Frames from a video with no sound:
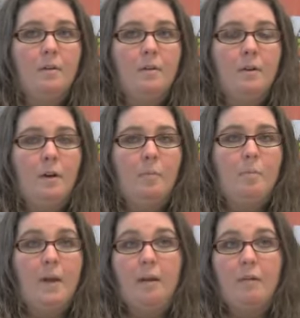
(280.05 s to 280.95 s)

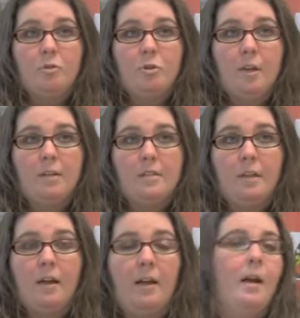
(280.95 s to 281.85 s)
bag of tricks
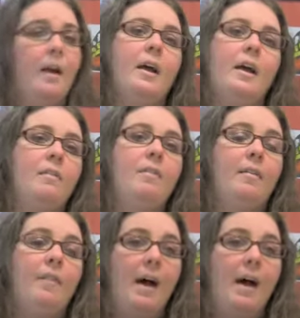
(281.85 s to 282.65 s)
that I kind of have